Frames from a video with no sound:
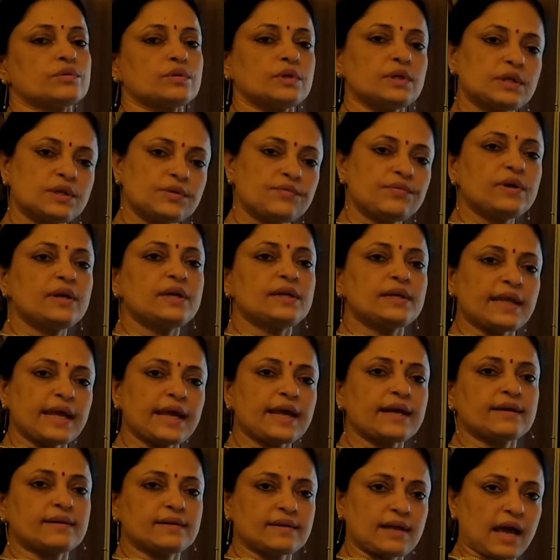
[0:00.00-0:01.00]
it will
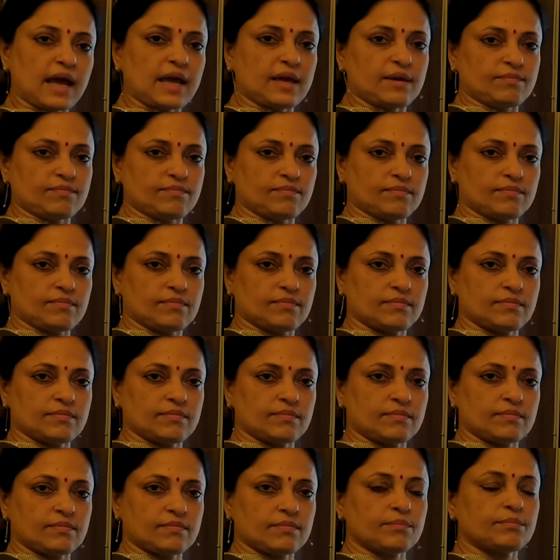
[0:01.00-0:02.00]
take time,
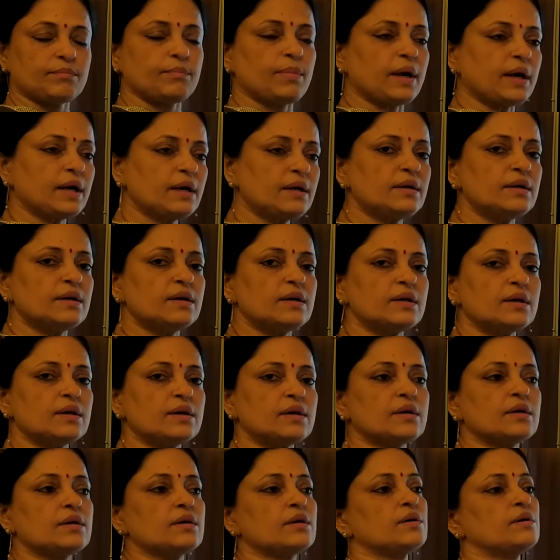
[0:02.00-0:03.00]
but
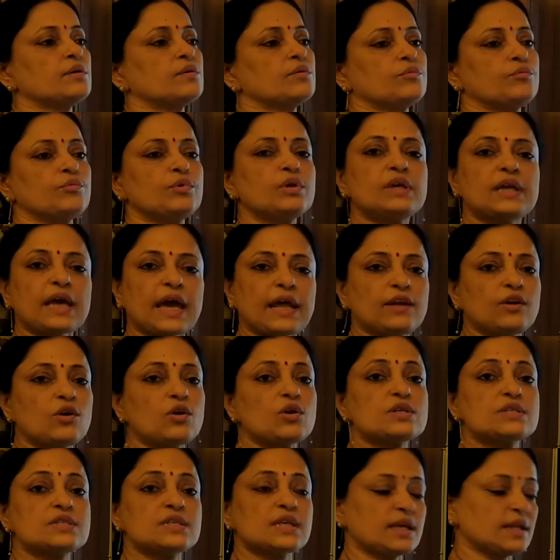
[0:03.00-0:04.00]
we
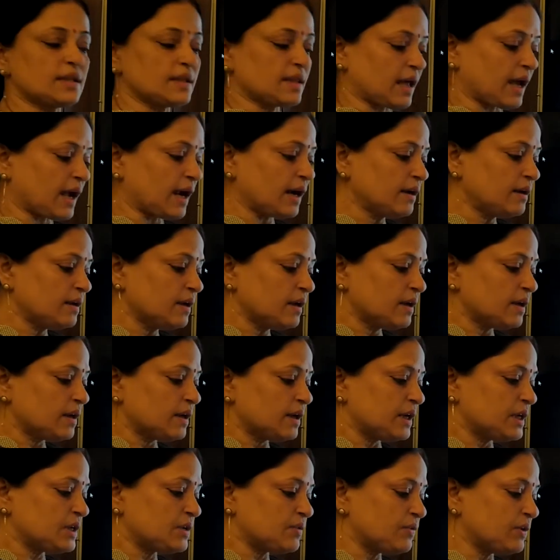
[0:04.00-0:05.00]
cannot say that
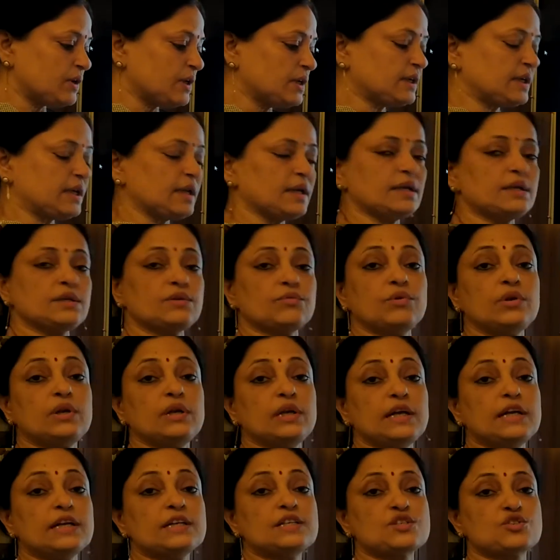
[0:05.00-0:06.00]
it will
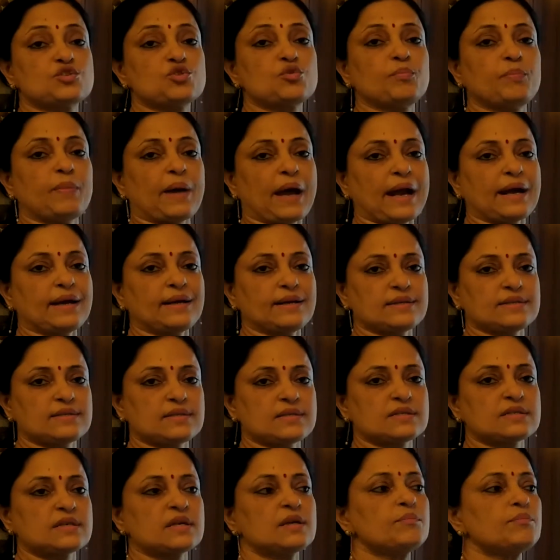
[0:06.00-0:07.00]
lead to bad
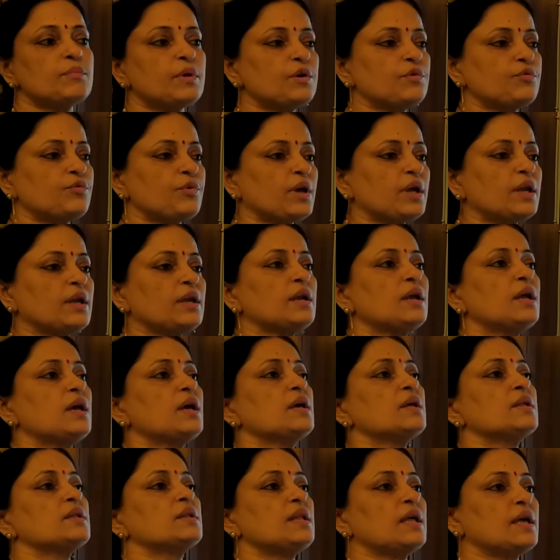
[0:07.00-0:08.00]
decision. But when
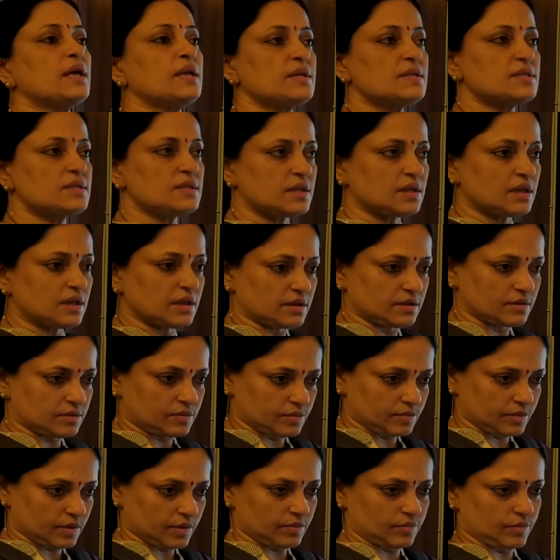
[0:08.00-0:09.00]
there is
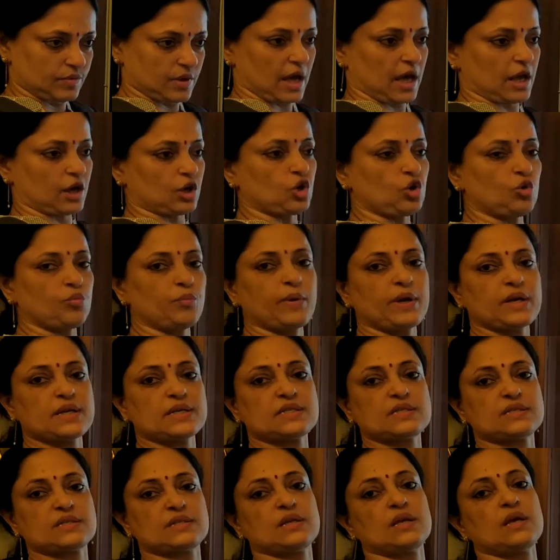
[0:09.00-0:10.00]

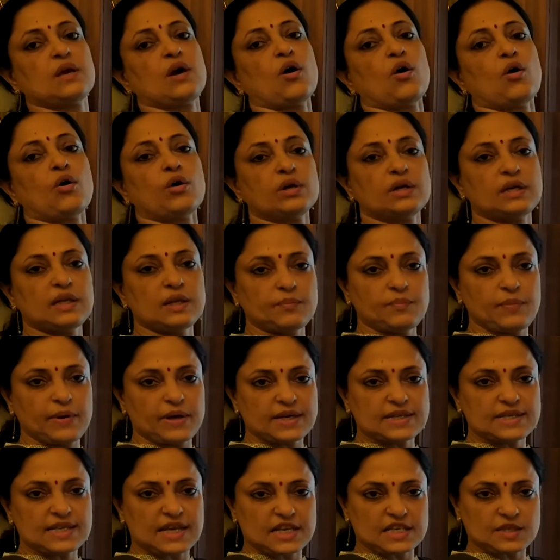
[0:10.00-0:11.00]
arguments or
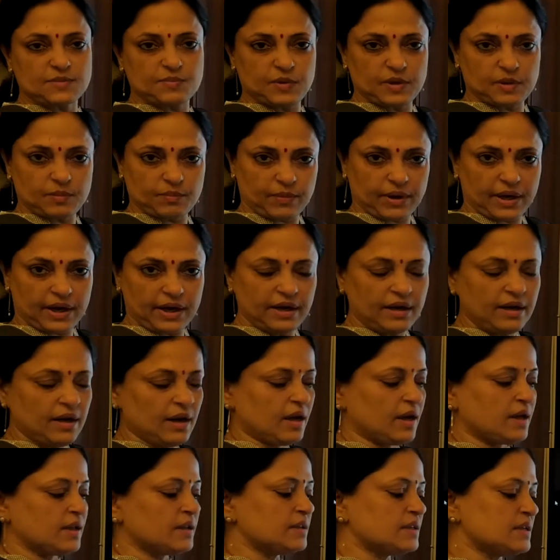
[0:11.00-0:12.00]
debates has been made,
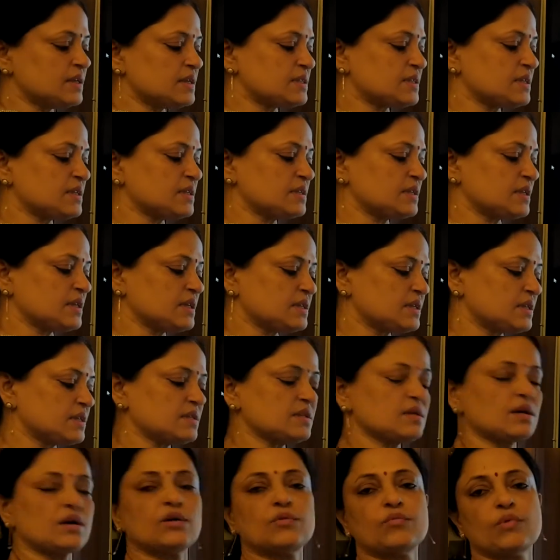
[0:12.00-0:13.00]
this
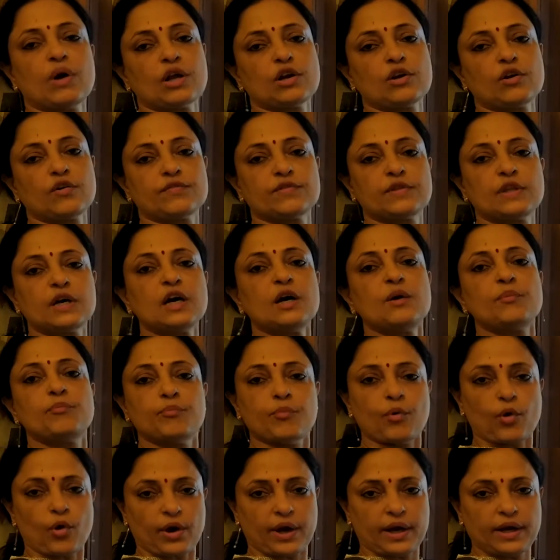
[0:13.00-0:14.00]
is one of the
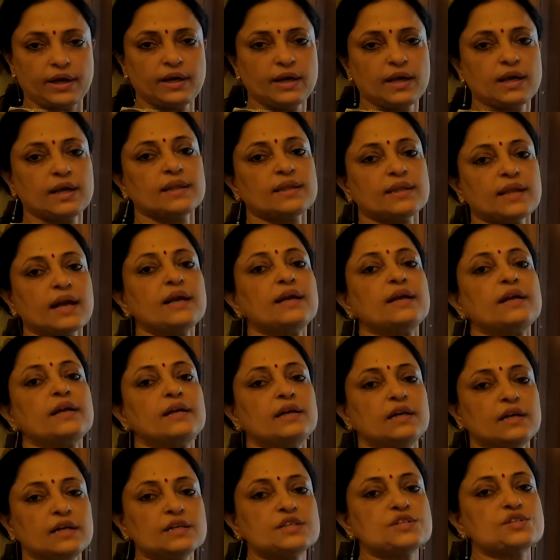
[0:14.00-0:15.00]
point that
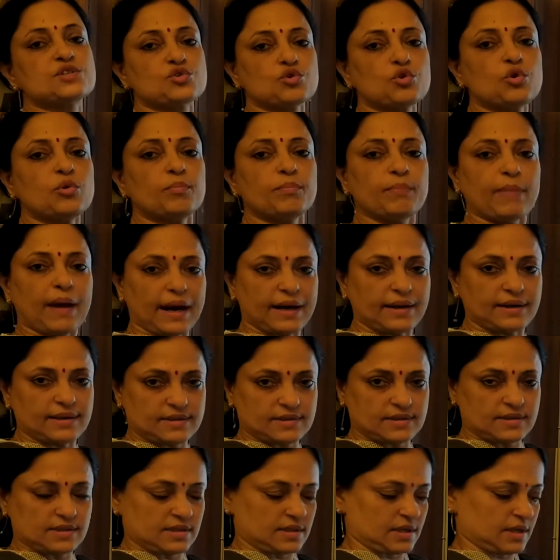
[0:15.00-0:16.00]
it leads to bad
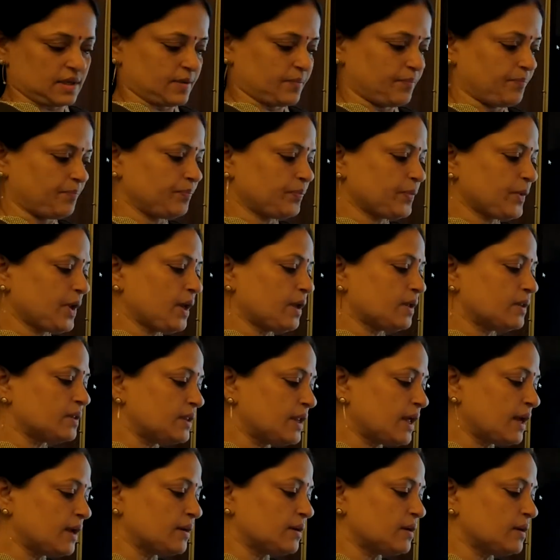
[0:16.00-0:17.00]
decision.
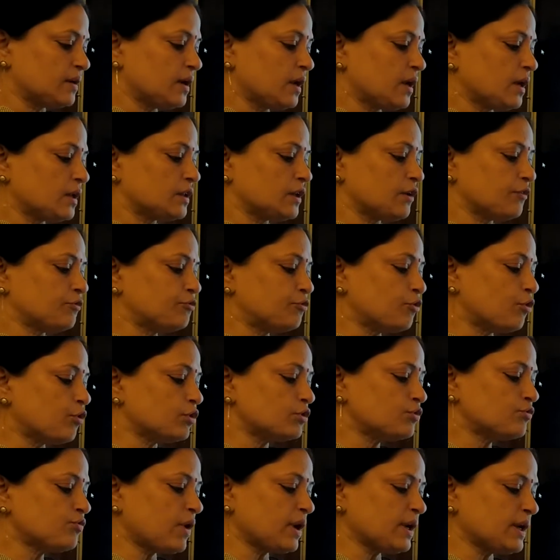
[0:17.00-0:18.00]
Then the
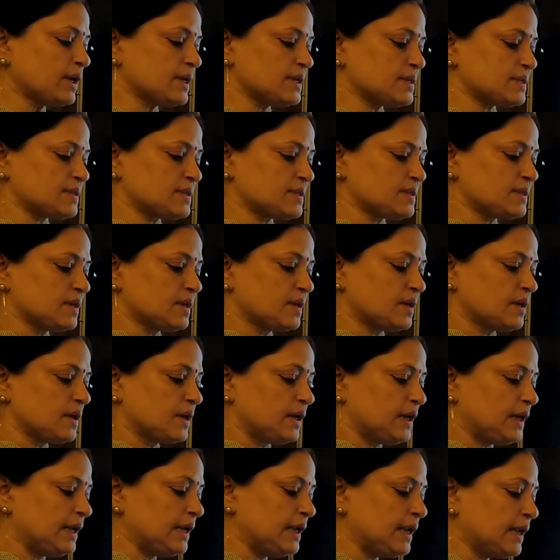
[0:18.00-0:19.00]
fourth one is
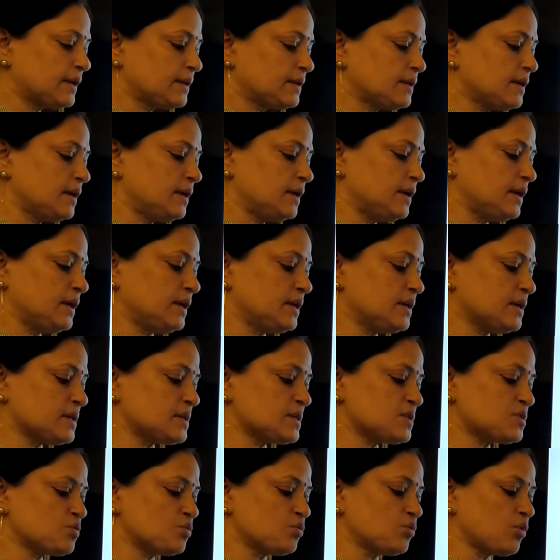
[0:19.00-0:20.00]
elected
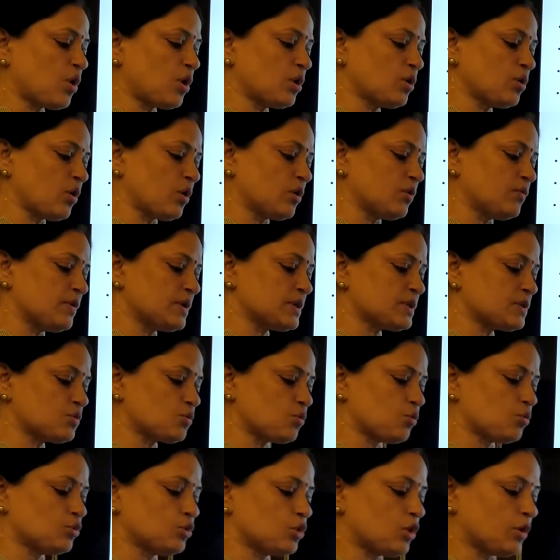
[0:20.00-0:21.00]
leaders do not always
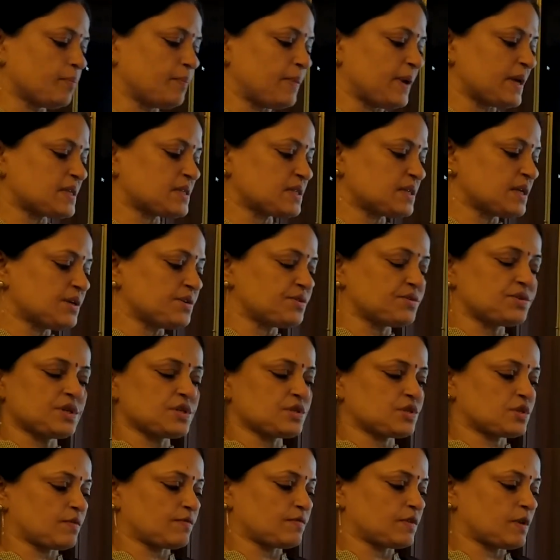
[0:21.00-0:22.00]
know the best
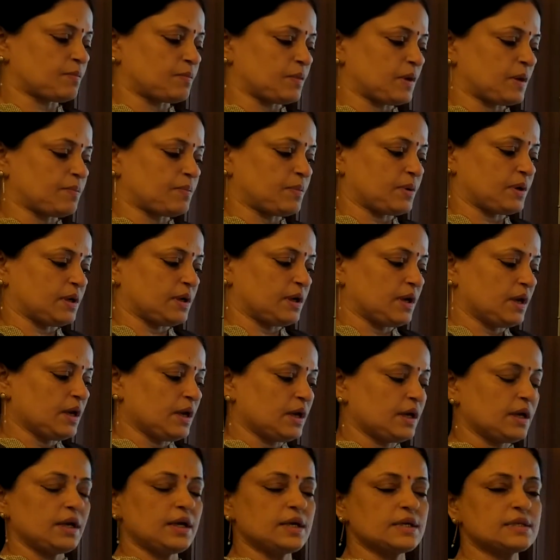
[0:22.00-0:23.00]
interest of the people.
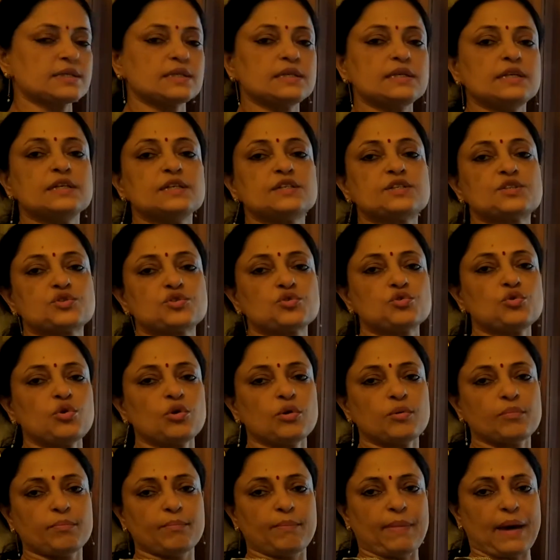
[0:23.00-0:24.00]
It leads
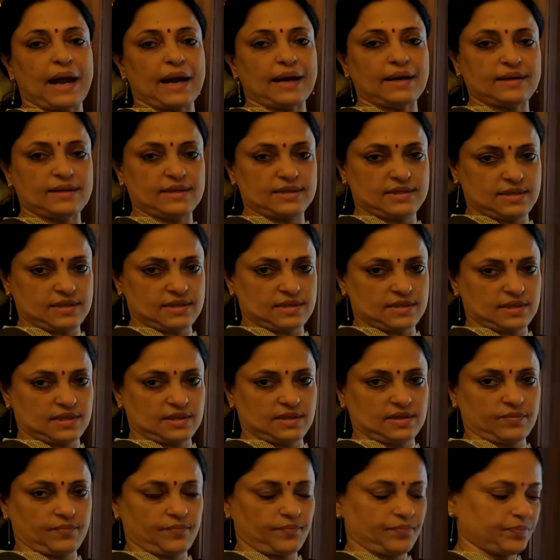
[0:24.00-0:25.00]
to bad
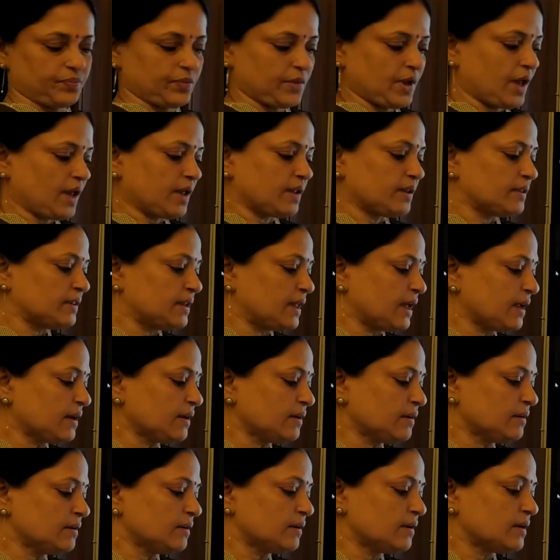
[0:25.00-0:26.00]
decision.
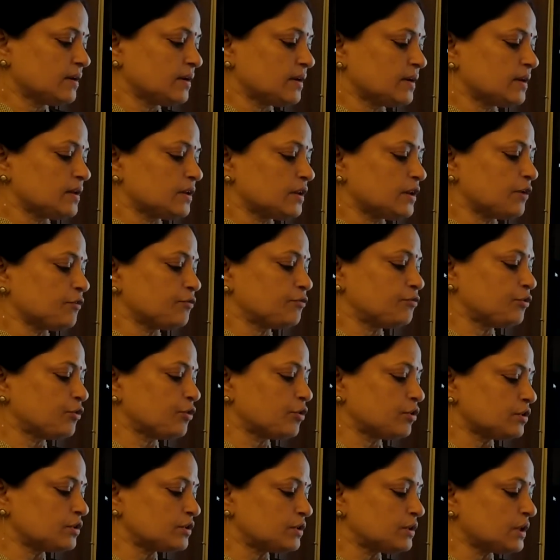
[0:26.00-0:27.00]
Then the
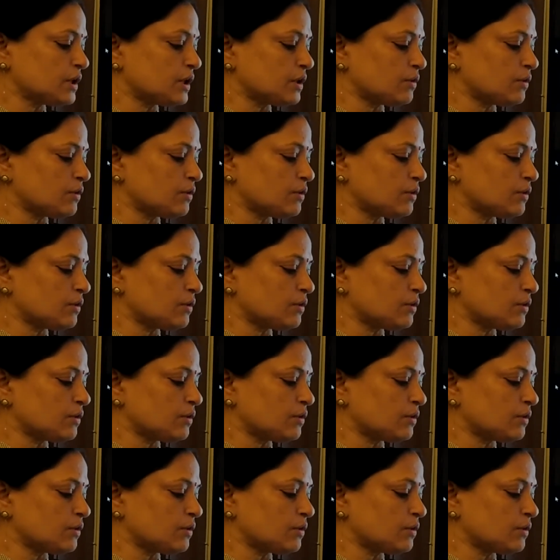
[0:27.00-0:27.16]
fourth